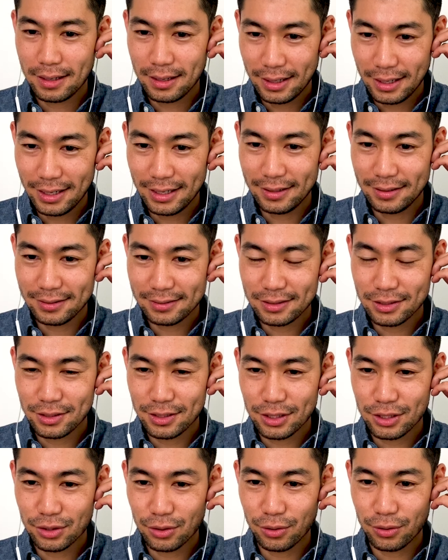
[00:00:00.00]

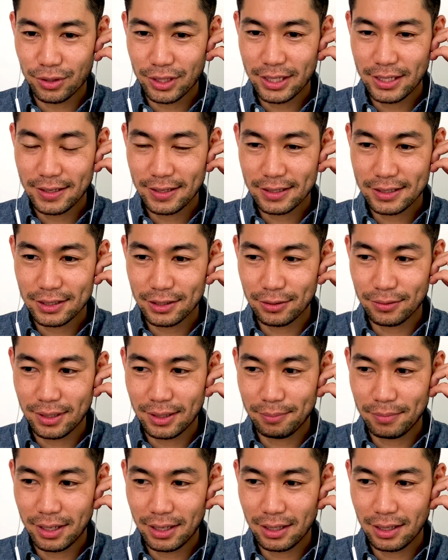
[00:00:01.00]
the story. So
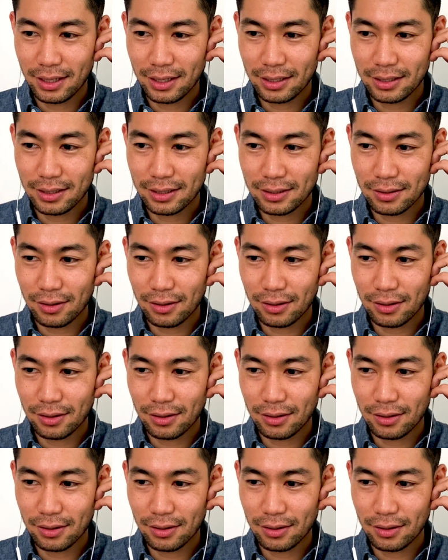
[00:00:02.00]
I like